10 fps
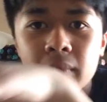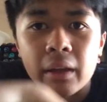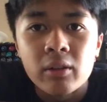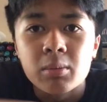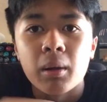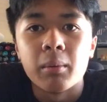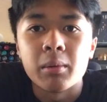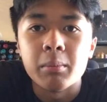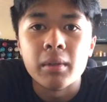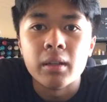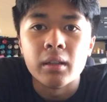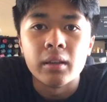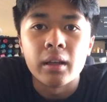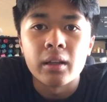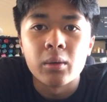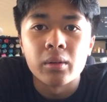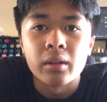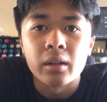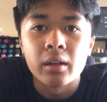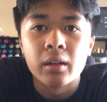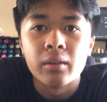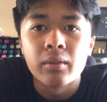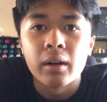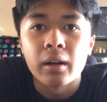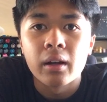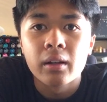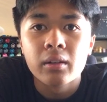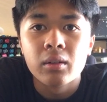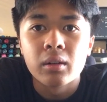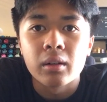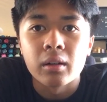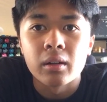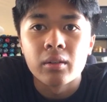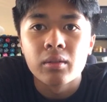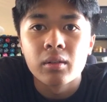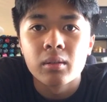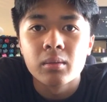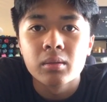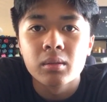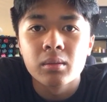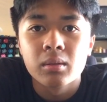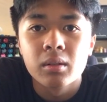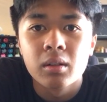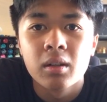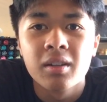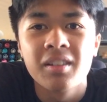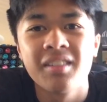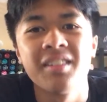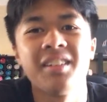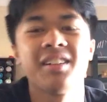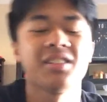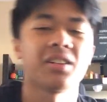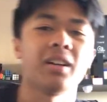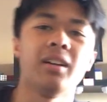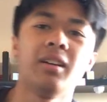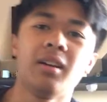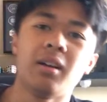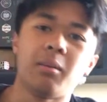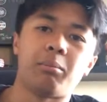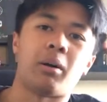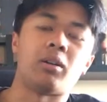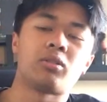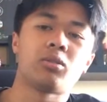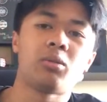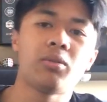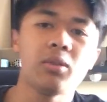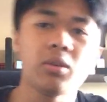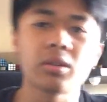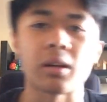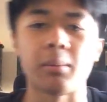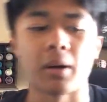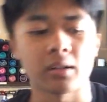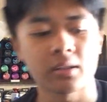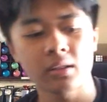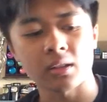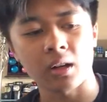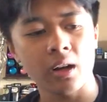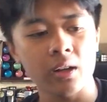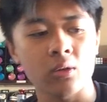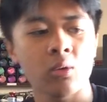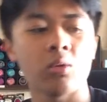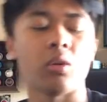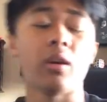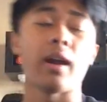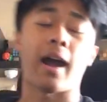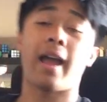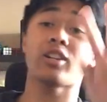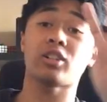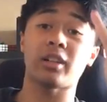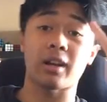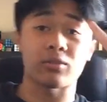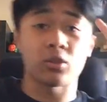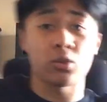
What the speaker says: That was probably me that you were thinking of. I got a new account from. It's okay. Puzzle reviews and unboxings. Alright, cool. I actually have